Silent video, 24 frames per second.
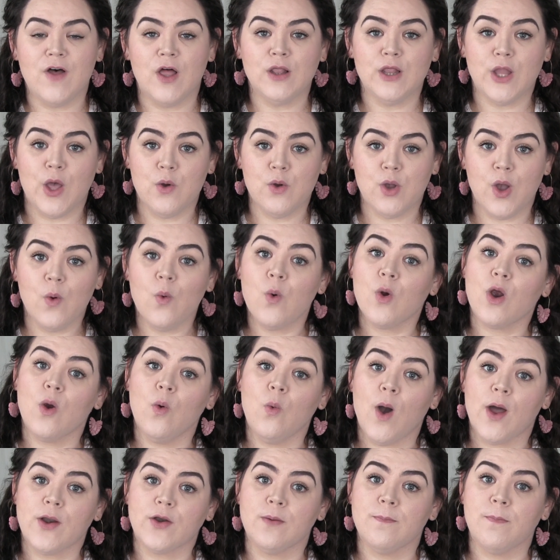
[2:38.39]
a logo or a
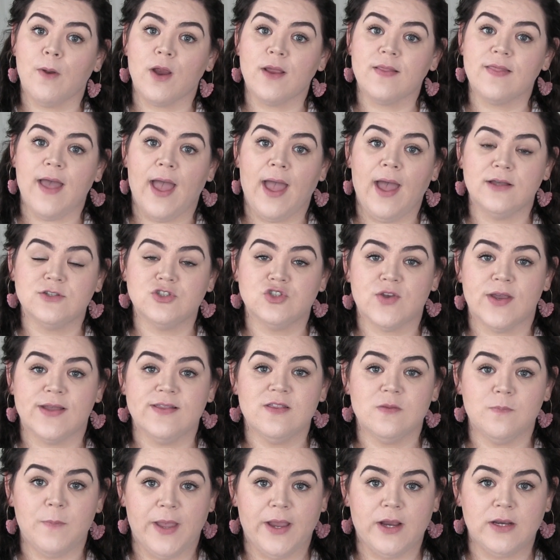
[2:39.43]
watermark that has
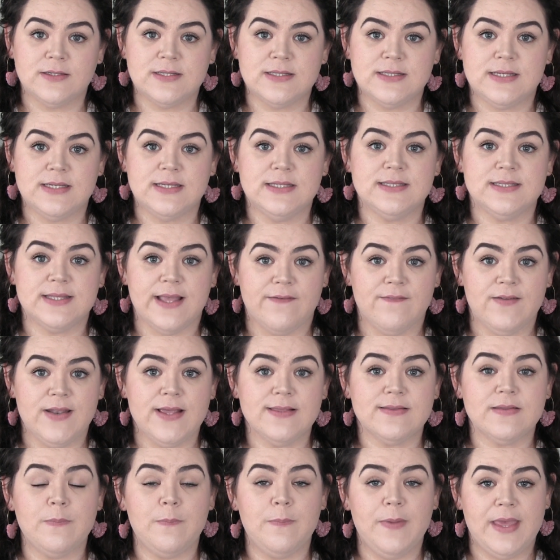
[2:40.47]
transparency, save it
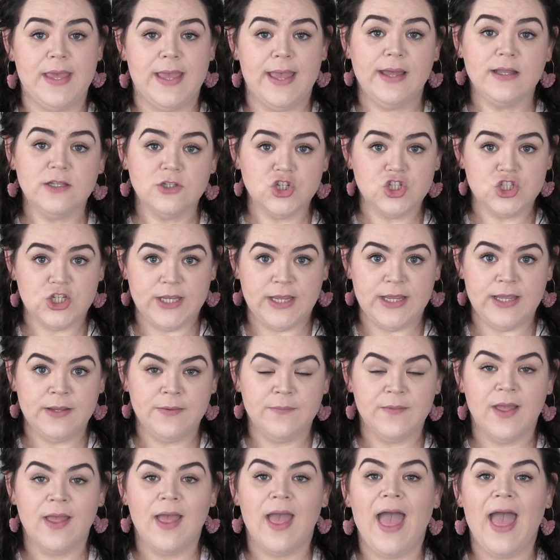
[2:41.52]
as a PNG